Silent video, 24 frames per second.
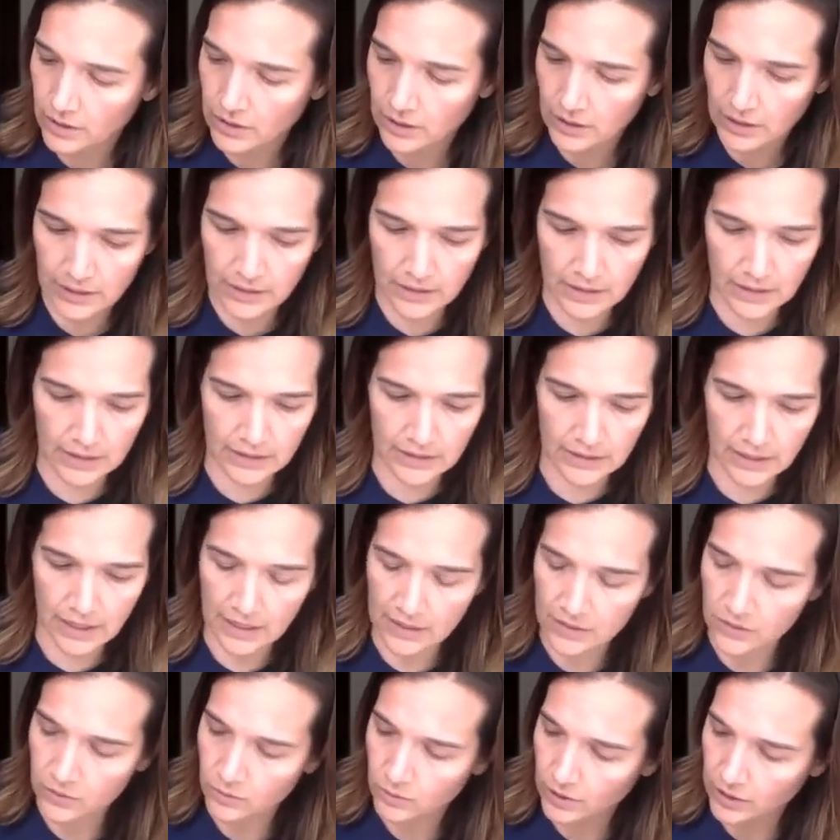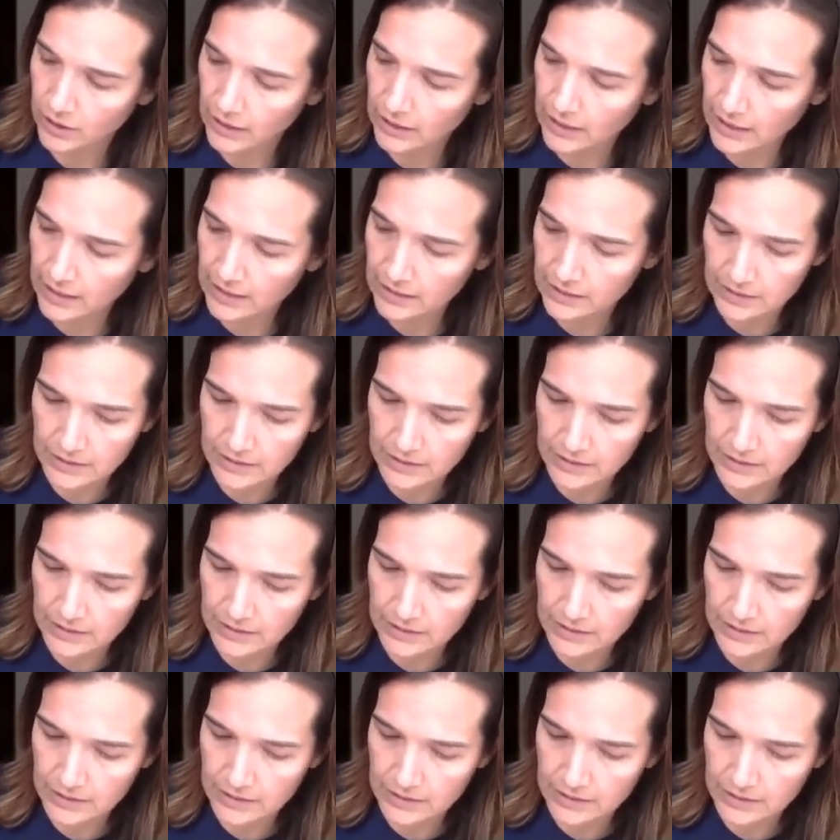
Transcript: In this case, we're going to get